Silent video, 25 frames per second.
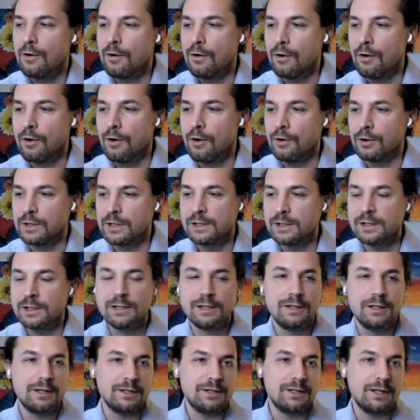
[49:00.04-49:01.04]
or
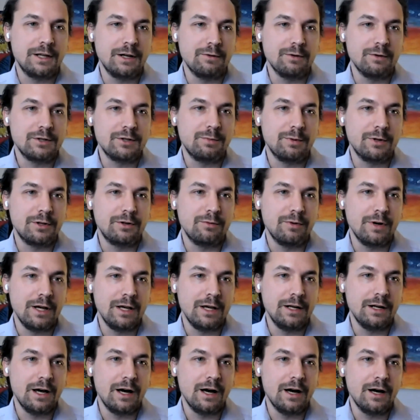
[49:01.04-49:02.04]
distinguish
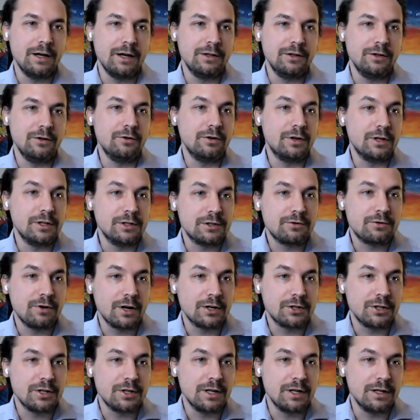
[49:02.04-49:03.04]
between new
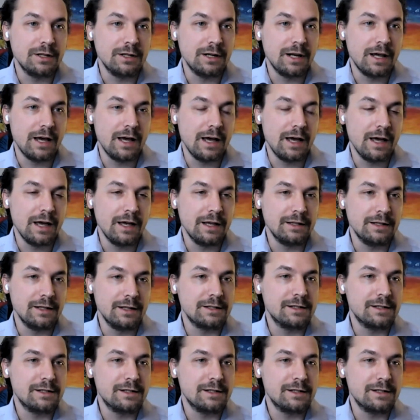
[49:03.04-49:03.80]
construction and